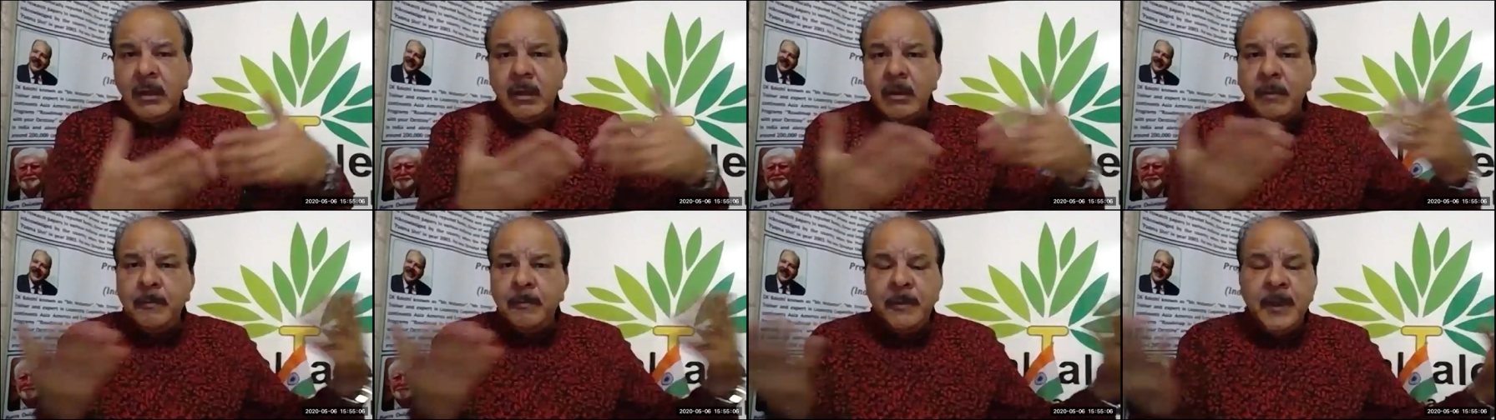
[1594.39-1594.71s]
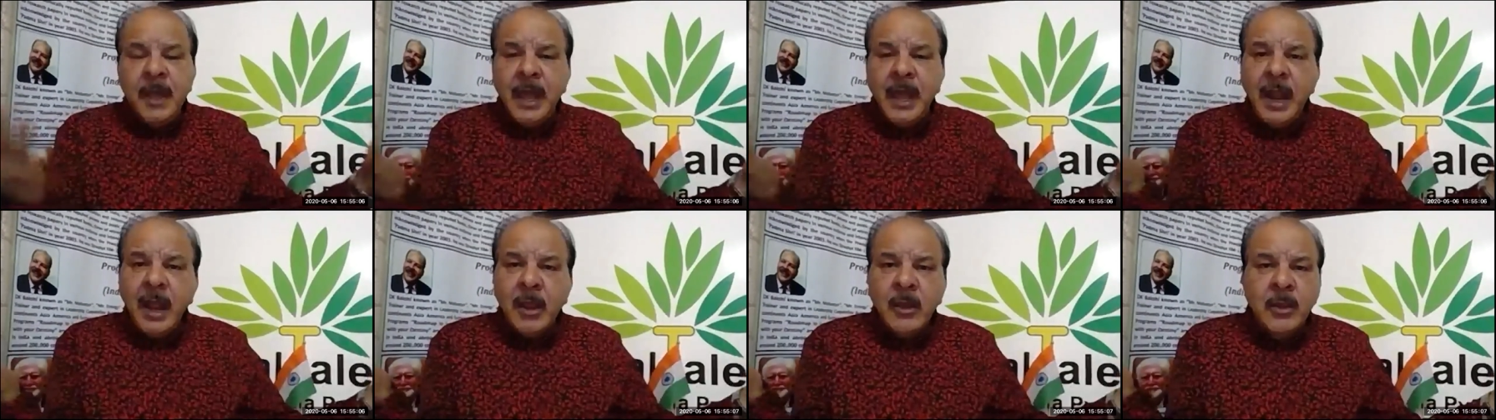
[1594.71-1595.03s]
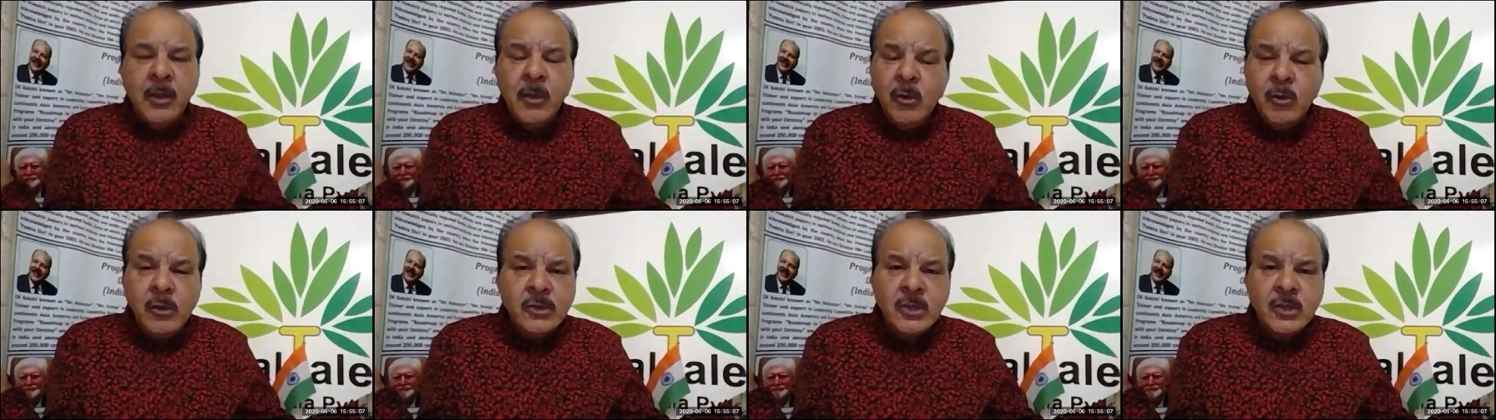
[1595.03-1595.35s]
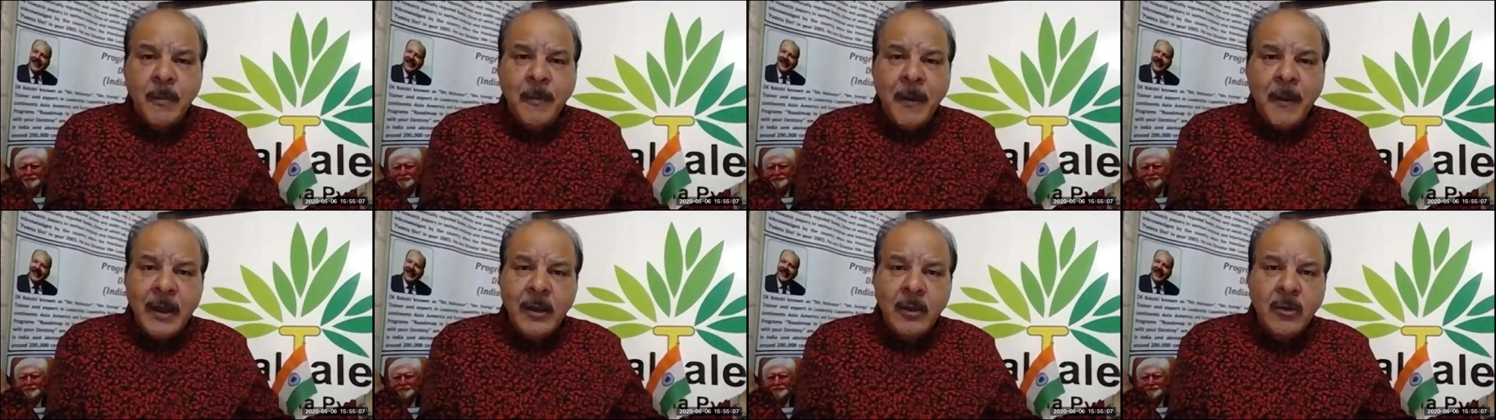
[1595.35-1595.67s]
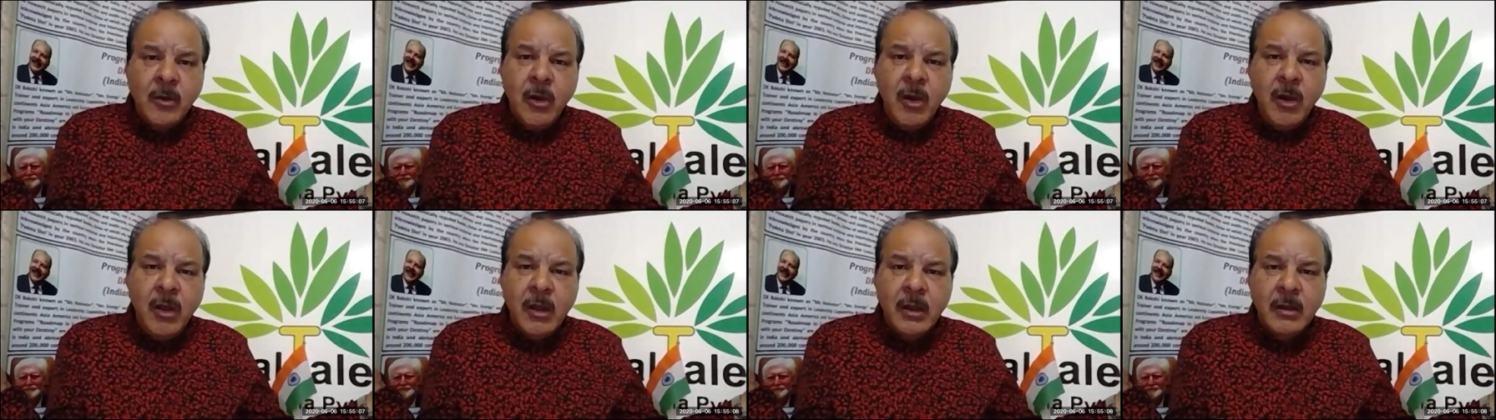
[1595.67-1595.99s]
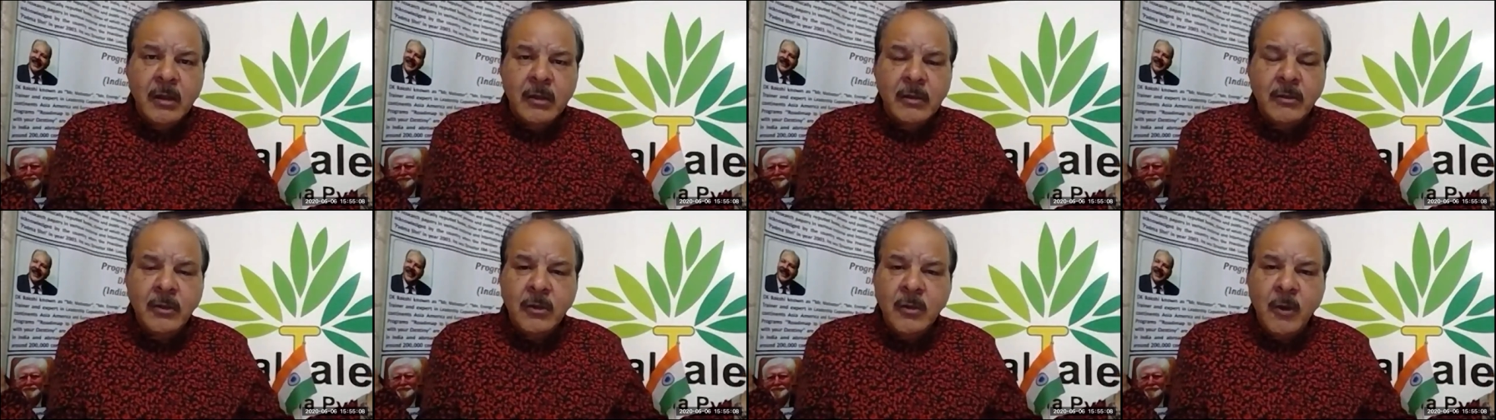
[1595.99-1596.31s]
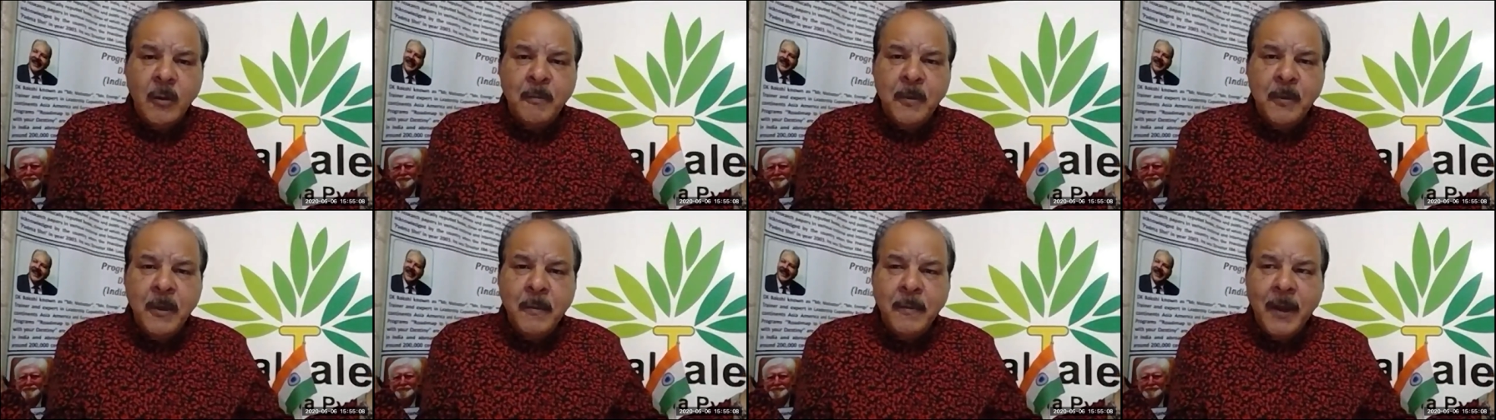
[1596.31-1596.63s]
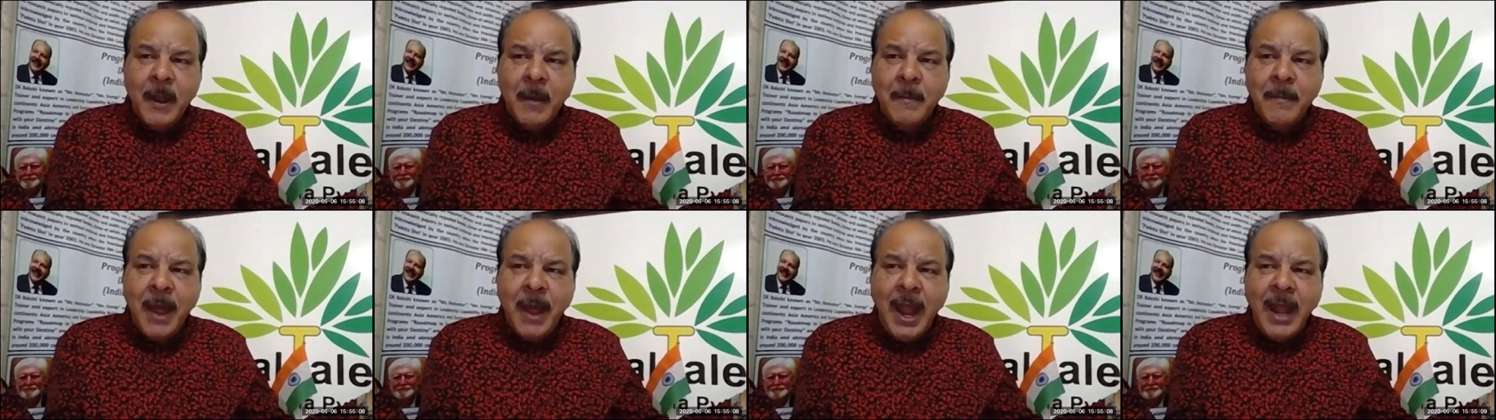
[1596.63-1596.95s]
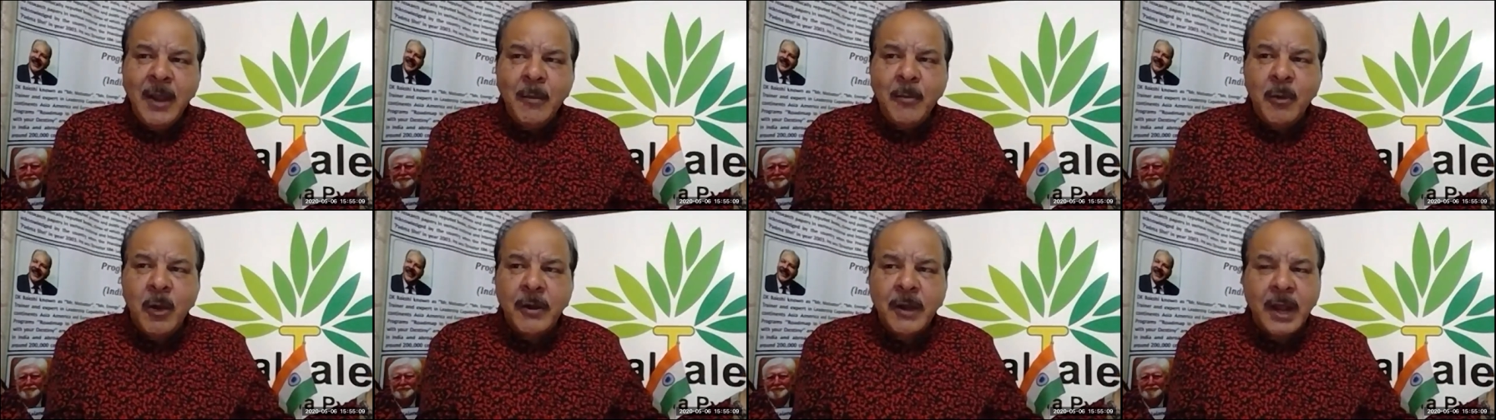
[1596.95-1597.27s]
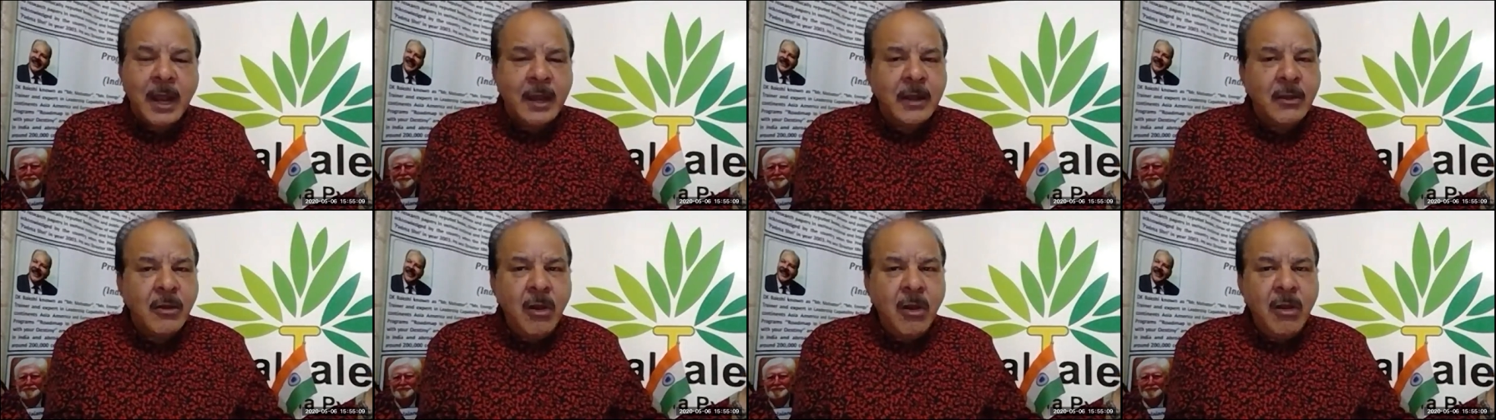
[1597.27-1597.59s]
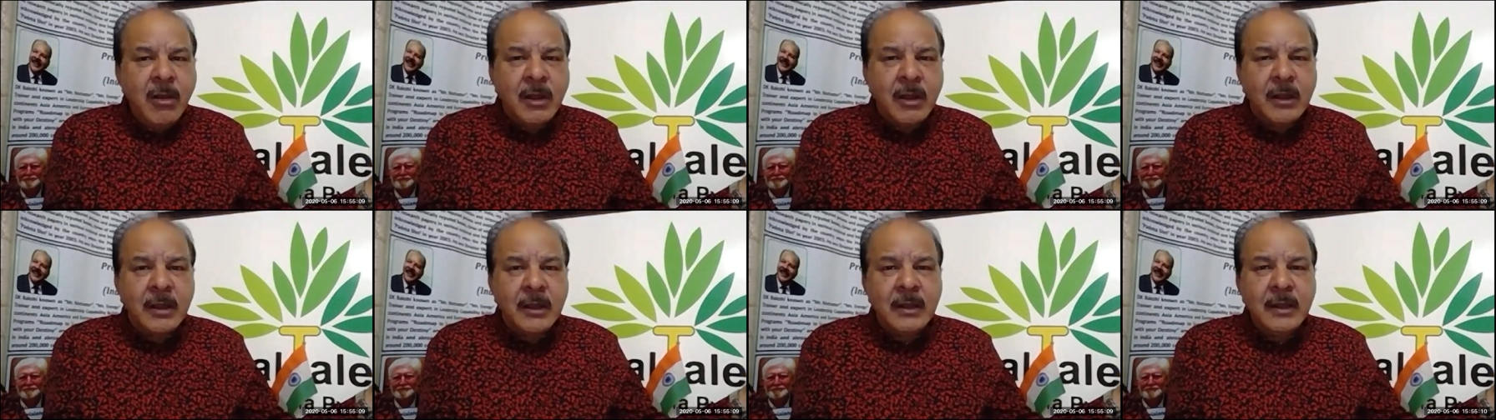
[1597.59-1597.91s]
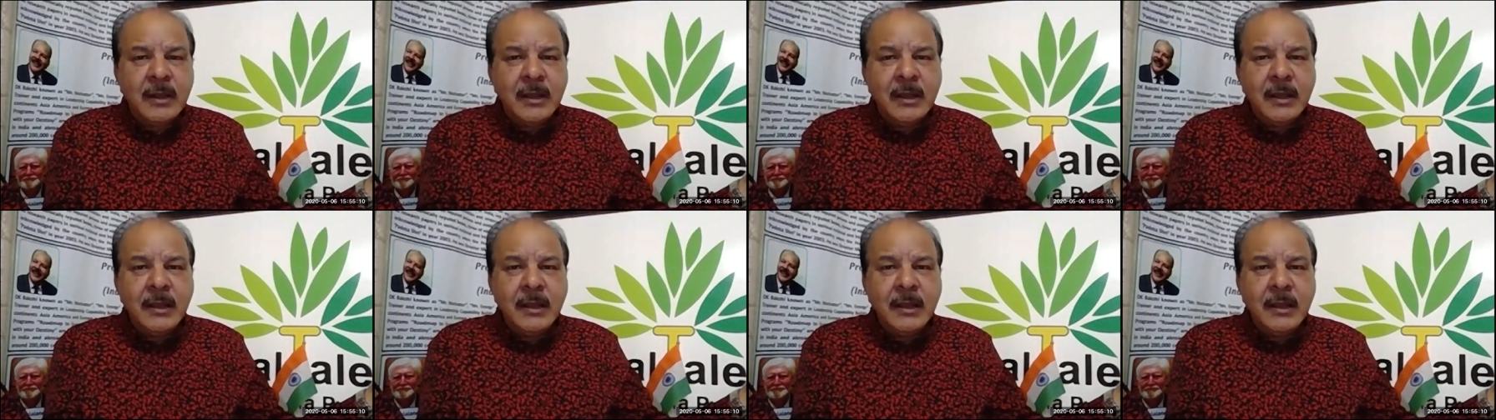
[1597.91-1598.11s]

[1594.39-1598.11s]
There are cues of alcohol. You know, people are mad about alcohol.